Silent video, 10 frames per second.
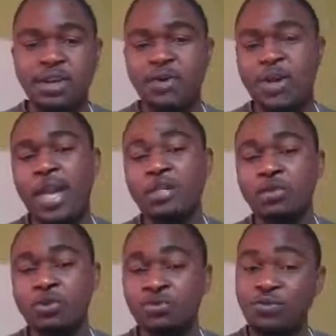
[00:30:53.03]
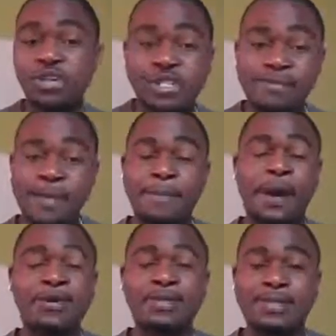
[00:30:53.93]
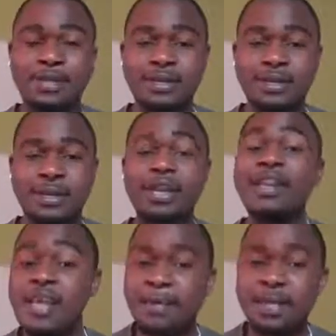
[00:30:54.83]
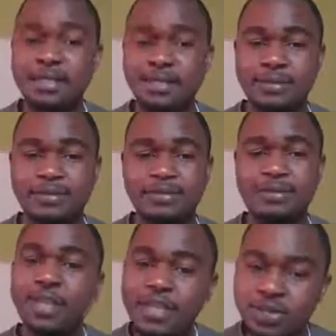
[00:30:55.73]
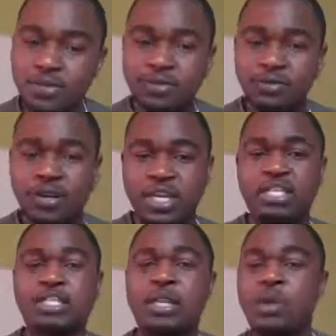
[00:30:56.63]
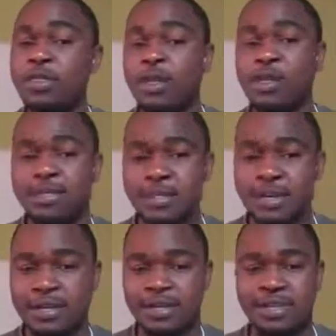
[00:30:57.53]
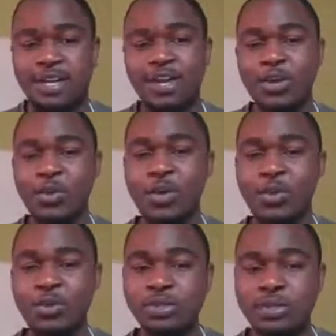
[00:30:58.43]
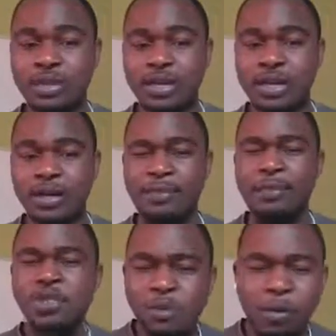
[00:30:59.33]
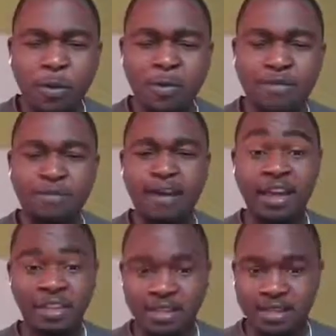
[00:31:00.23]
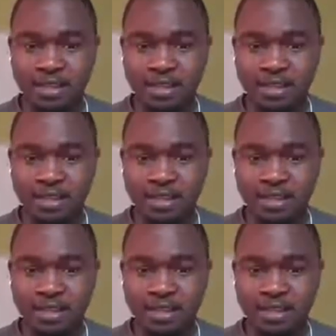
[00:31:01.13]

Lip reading: we had to first map out the lineaments, that is those fractures along the Earth's crust, where we could most probably find